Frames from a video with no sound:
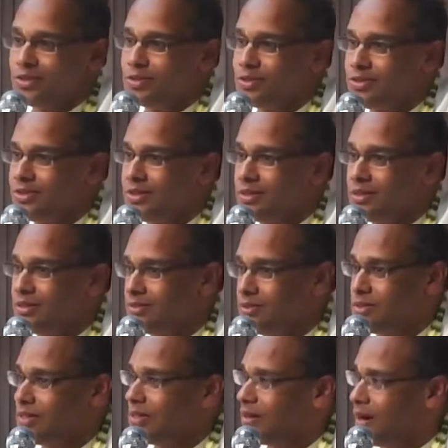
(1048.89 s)
she was thinking,
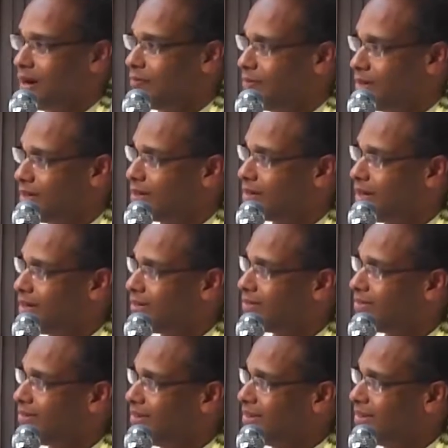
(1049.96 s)
see, I'm very great.